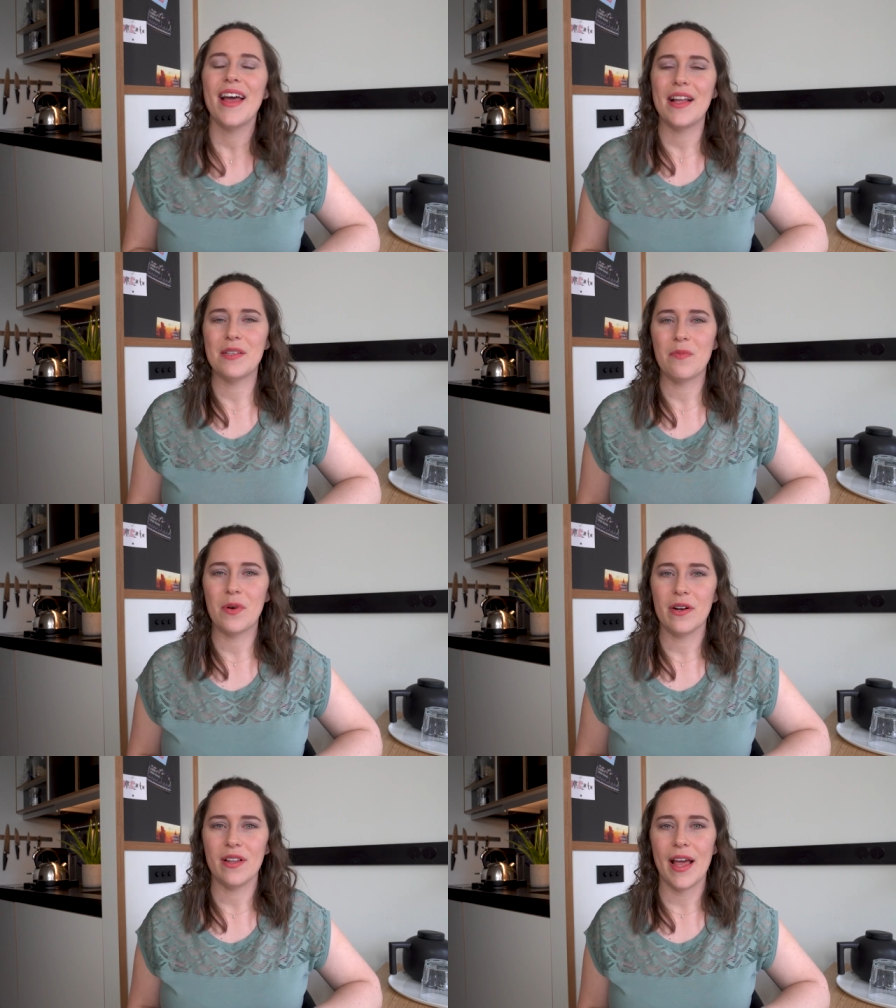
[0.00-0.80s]
It's
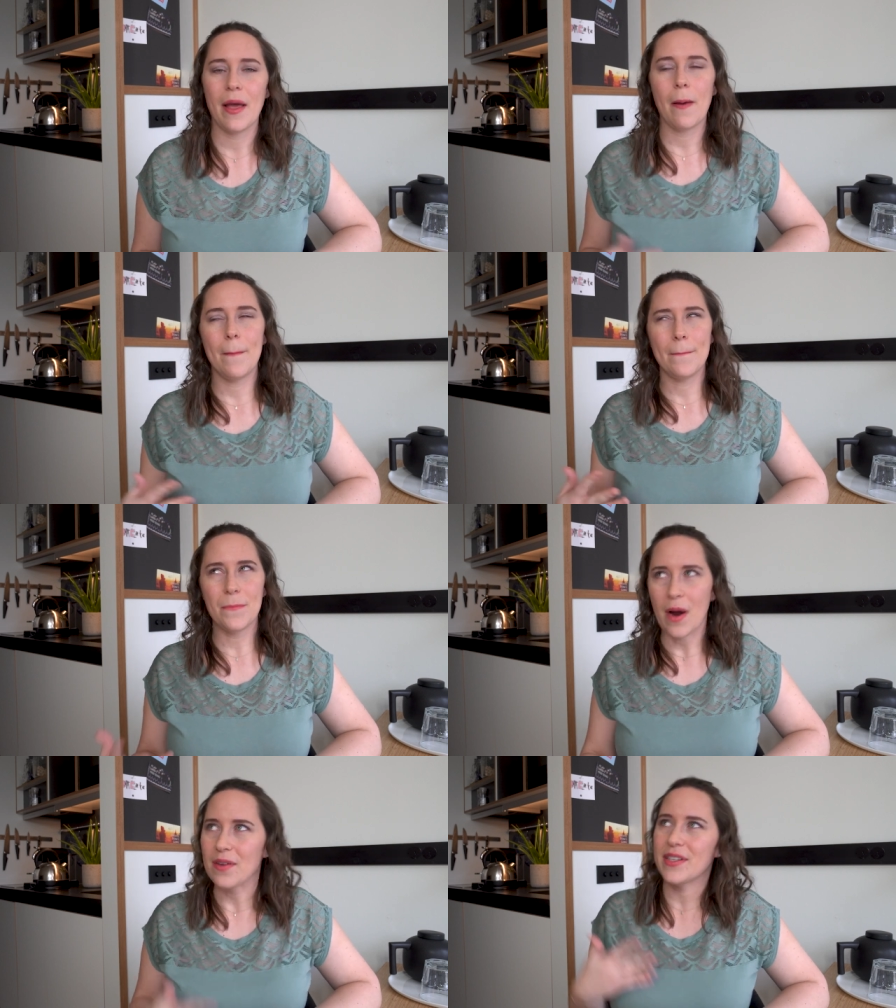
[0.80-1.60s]
more like
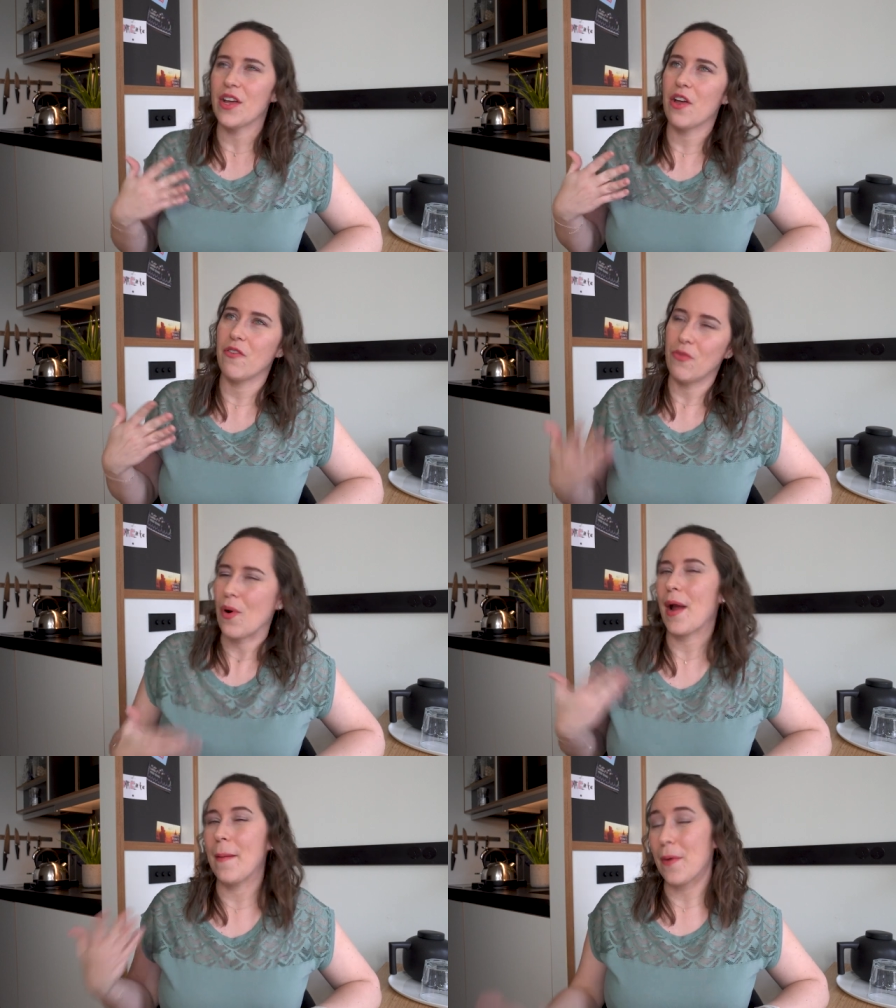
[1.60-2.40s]
browsing
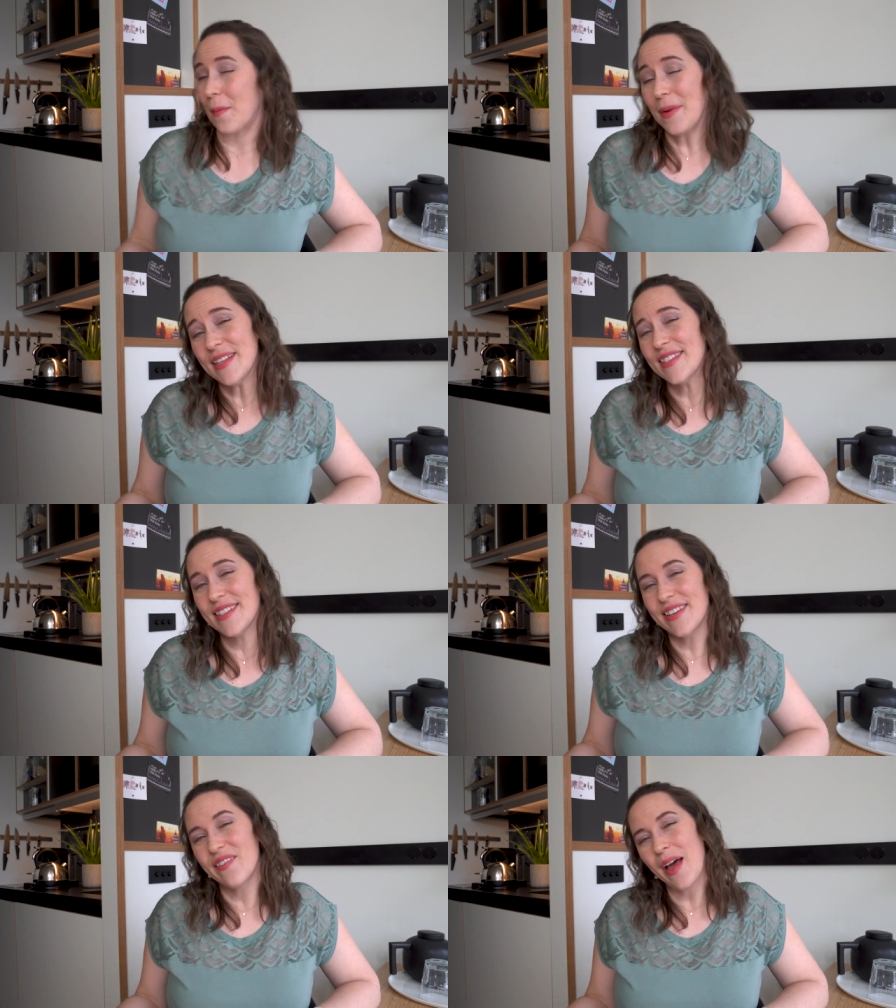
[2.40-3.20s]
for a purpose,
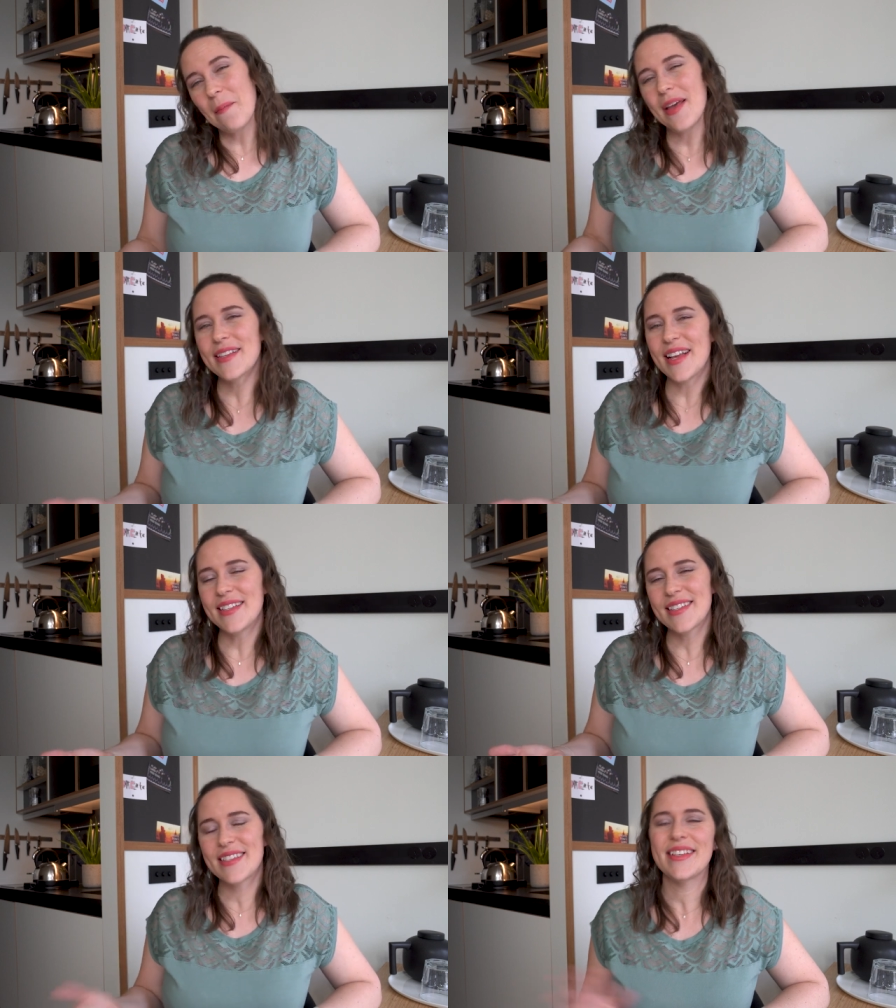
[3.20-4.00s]
if that makes sense.